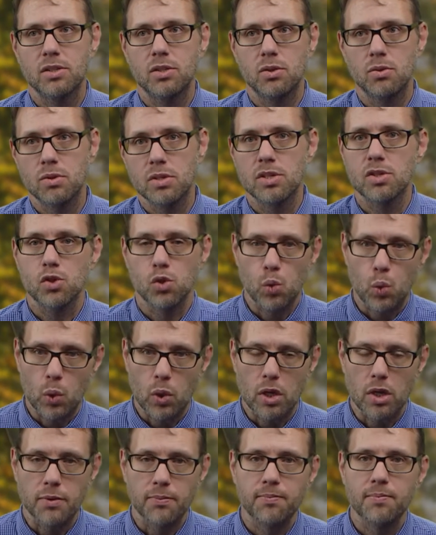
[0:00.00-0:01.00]
to the
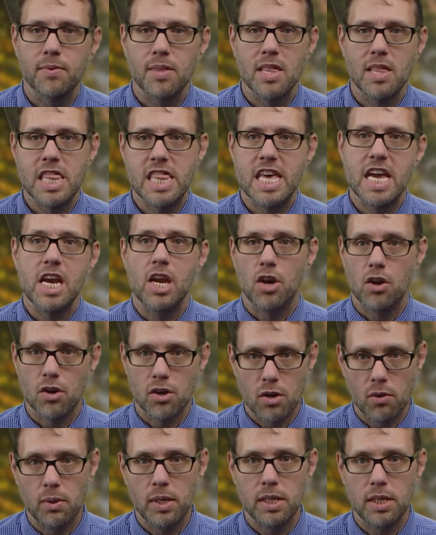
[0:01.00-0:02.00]
store. They're
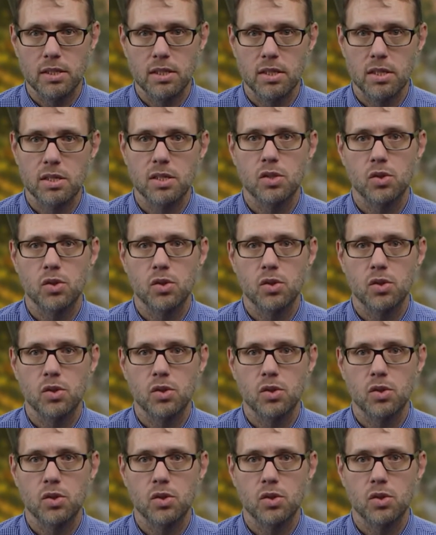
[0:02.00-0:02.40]
going to the